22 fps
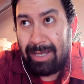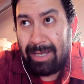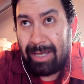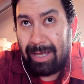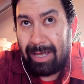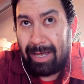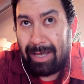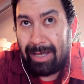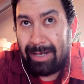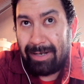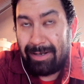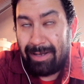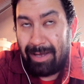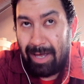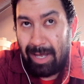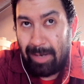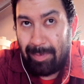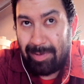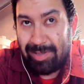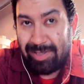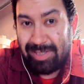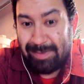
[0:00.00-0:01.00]
And
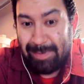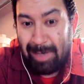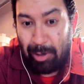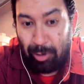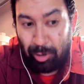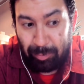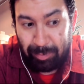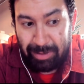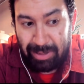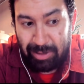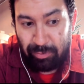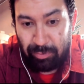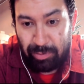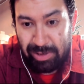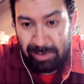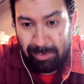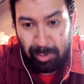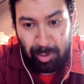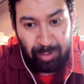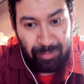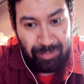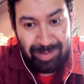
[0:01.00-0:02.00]
Edmonton's power play was
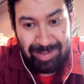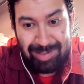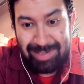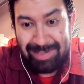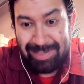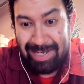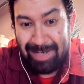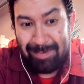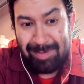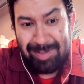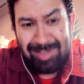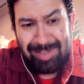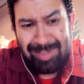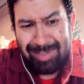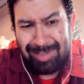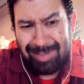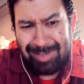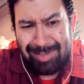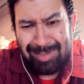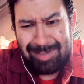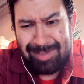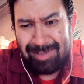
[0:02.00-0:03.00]
perfect in game
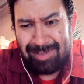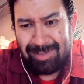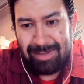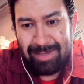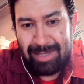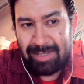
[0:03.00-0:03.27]
six.